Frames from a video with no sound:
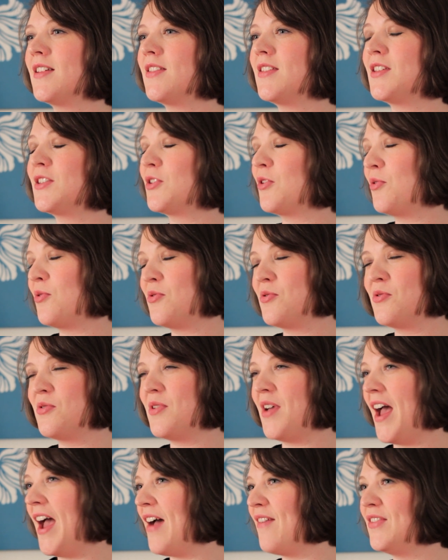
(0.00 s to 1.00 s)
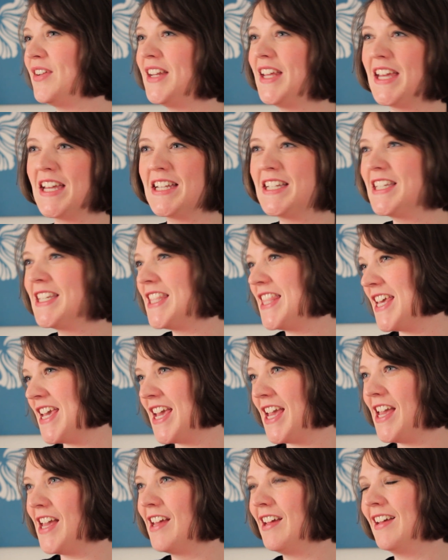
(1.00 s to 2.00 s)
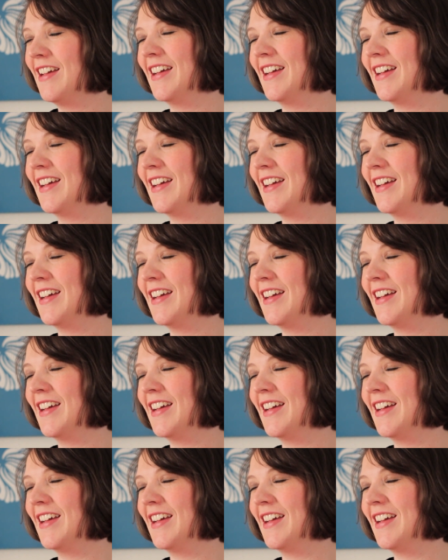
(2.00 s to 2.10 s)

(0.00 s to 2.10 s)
this whole having kids thing.